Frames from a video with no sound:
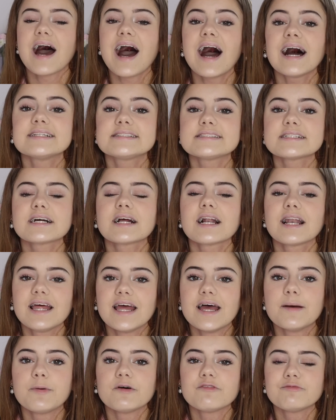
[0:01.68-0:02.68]
That
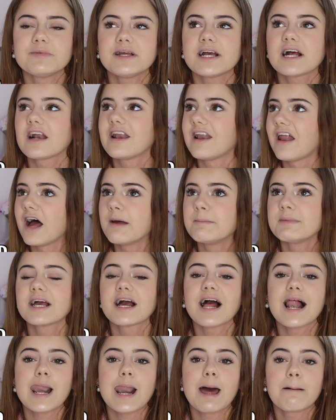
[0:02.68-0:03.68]
clip of me climbing a